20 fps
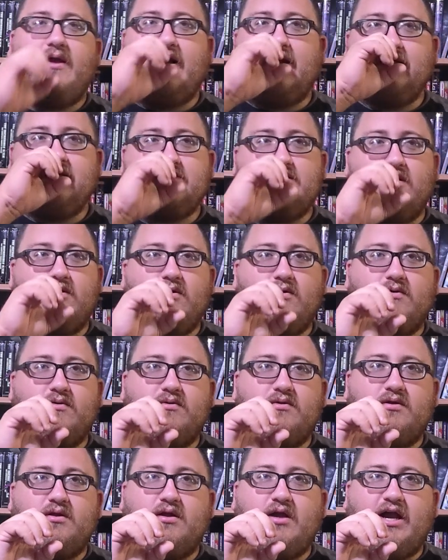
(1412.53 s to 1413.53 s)
And
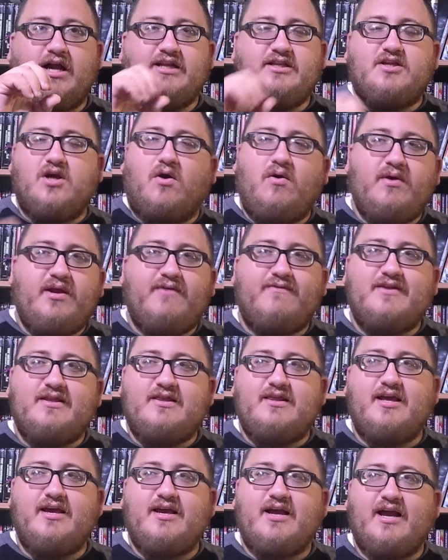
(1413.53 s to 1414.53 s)
so, I don't even
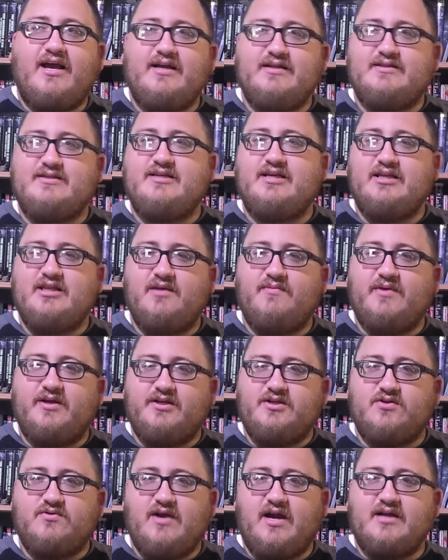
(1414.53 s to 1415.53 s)
think I had seen them
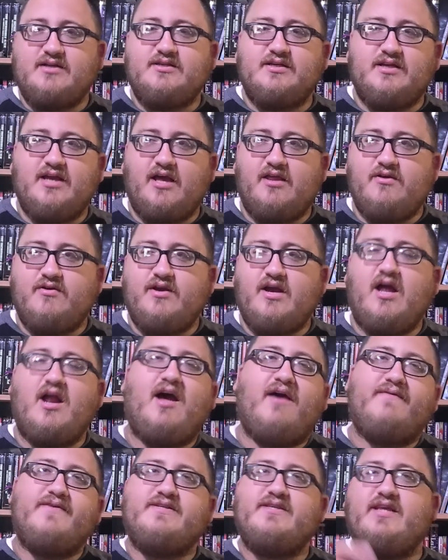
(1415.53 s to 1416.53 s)
interact together yet.
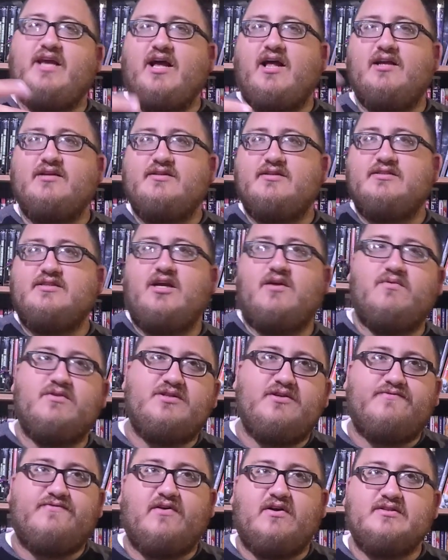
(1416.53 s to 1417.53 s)
Obviously, Alice is there when
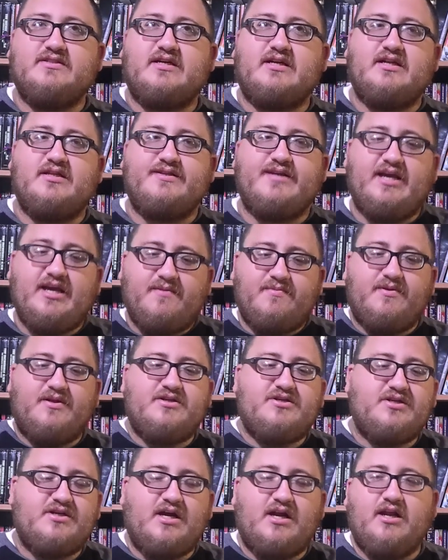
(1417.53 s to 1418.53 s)
she falls out of the tank, but then
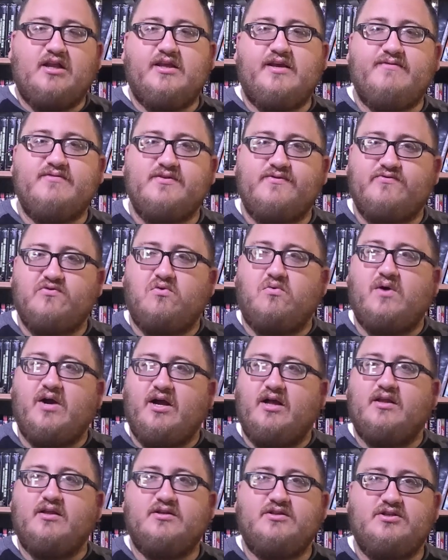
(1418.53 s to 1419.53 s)
she kind of leaves her for a
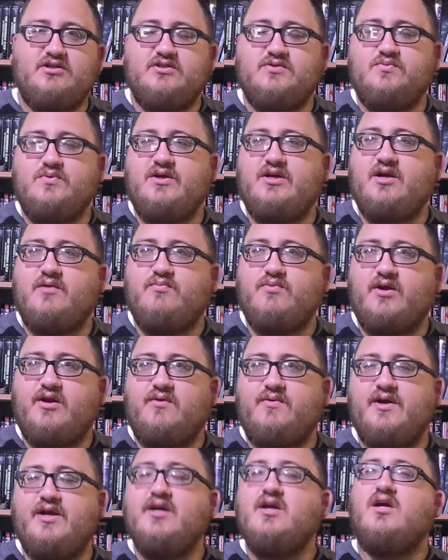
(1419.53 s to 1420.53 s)
while and she doesn't wake up right
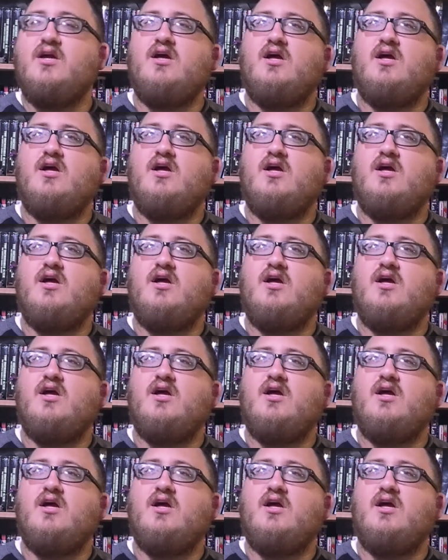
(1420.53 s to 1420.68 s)
away.